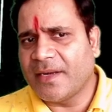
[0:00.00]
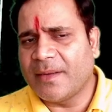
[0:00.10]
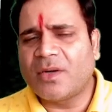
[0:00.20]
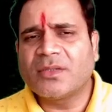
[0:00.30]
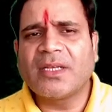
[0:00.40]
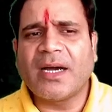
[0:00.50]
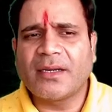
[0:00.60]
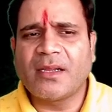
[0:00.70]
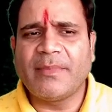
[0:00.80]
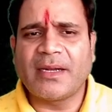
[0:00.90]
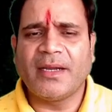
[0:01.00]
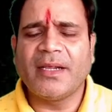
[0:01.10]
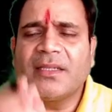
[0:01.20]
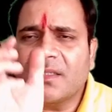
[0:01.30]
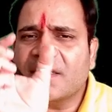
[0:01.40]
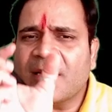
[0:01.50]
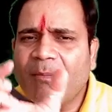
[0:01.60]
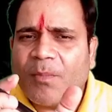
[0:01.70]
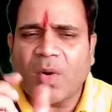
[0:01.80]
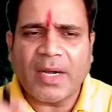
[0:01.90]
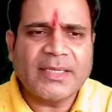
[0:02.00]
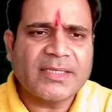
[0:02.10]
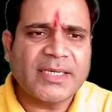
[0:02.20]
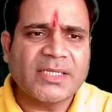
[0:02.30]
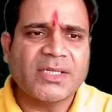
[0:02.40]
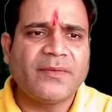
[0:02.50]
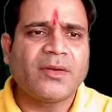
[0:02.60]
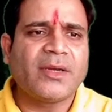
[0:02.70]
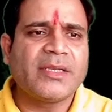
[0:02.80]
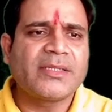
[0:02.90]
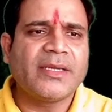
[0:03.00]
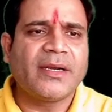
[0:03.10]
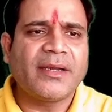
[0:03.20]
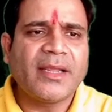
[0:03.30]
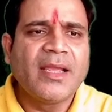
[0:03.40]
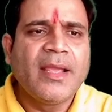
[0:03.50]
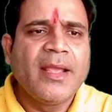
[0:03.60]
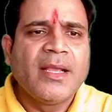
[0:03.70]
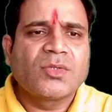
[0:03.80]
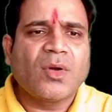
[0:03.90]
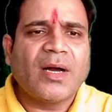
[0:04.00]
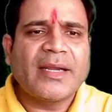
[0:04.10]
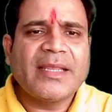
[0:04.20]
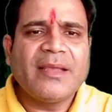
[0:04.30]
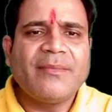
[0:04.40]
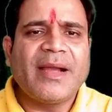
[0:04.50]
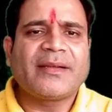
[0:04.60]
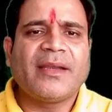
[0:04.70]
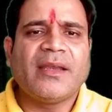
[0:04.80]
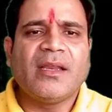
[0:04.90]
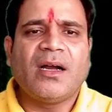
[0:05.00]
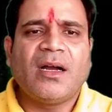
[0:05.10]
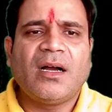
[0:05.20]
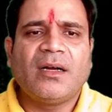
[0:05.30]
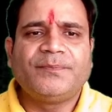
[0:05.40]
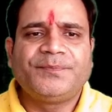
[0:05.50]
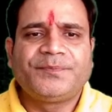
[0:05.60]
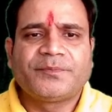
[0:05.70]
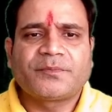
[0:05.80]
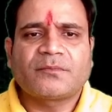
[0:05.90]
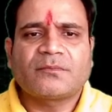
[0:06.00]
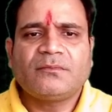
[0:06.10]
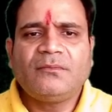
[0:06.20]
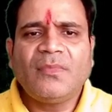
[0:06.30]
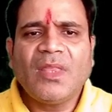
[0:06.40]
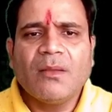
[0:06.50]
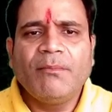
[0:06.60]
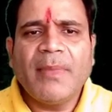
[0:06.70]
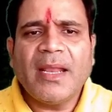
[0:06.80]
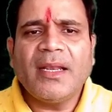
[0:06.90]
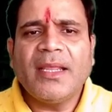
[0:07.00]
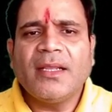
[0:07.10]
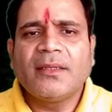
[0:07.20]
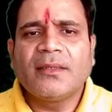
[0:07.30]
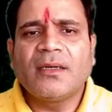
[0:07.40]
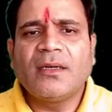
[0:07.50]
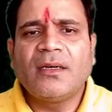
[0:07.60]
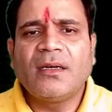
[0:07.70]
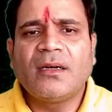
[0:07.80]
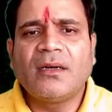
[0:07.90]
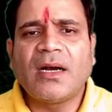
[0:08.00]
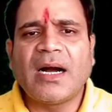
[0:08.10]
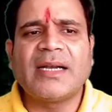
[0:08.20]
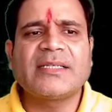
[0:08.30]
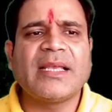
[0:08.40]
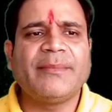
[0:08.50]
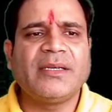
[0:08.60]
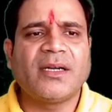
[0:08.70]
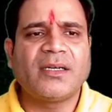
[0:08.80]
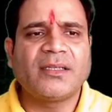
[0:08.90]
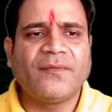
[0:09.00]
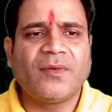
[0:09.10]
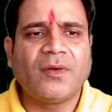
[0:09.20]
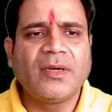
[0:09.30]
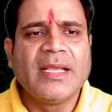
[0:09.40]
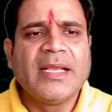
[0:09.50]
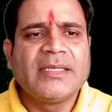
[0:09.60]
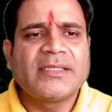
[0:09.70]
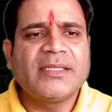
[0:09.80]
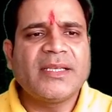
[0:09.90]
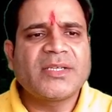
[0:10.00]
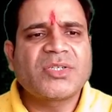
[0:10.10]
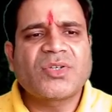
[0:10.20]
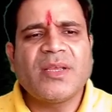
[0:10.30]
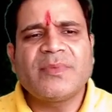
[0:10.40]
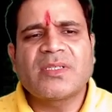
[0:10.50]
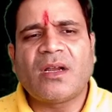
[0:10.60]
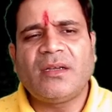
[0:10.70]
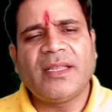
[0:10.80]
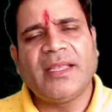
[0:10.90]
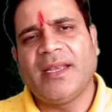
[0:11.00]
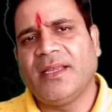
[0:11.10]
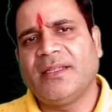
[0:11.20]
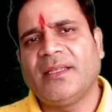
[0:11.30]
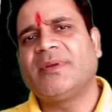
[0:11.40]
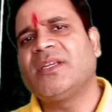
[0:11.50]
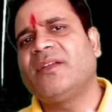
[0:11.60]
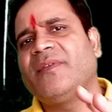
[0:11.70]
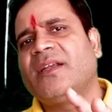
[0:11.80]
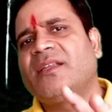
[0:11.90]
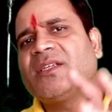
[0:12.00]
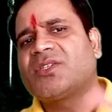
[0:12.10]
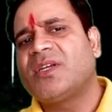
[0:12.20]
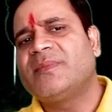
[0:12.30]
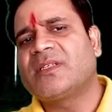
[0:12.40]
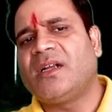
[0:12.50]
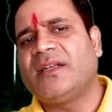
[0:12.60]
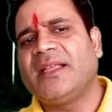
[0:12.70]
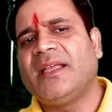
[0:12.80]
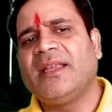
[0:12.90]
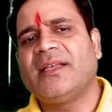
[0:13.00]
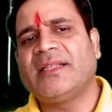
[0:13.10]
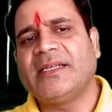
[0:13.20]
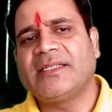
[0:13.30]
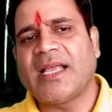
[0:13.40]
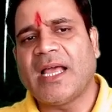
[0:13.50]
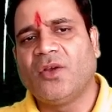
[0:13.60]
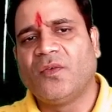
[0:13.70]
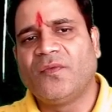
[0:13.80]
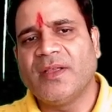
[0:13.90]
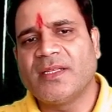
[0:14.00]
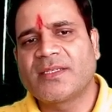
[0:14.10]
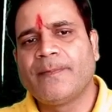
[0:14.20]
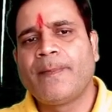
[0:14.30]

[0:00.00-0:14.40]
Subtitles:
About the archaebacteria, there are some points that is given in NCERT. So archaebacteria, mainly the harsh habitat they found, such as extreme salty area. They present where? The extreme salty area, that is halophils.